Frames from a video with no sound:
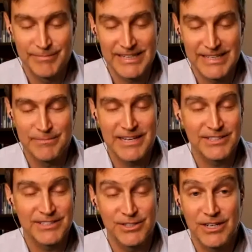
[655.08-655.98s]
It can make
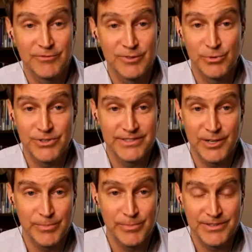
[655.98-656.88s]
mm-hmm. us uncomfortable as
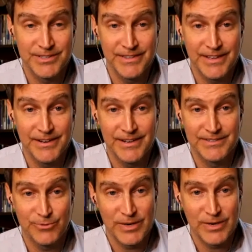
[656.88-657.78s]
therapists. And then,
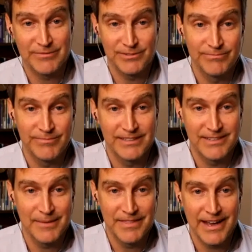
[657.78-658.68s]
and so we have to mm.
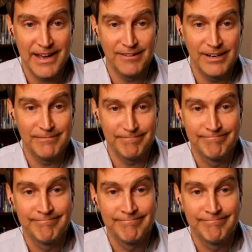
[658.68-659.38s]
examine that, right?